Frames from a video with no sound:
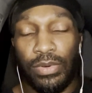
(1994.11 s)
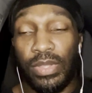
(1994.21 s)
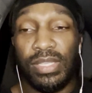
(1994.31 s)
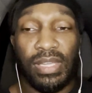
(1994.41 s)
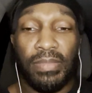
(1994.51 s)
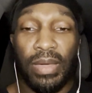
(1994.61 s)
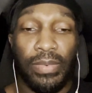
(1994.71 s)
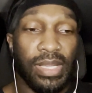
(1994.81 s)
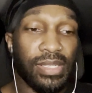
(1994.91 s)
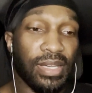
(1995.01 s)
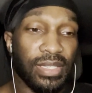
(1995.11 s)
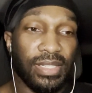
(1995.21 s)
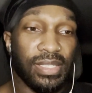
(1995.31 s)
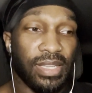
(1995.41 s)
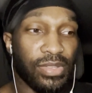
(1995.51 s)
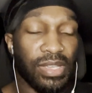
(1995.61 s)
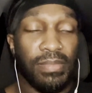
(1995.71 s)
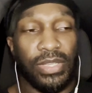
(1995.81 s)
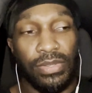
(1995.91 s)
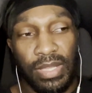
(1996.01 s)
or there's something that we discussed yesterday, or
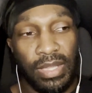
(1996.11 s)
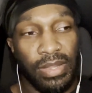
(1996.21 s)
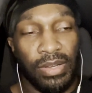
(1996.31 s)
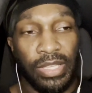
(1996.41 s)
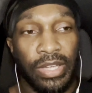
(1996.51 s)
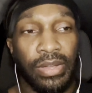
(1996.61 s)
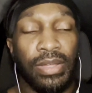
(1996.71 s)
something that you did earlier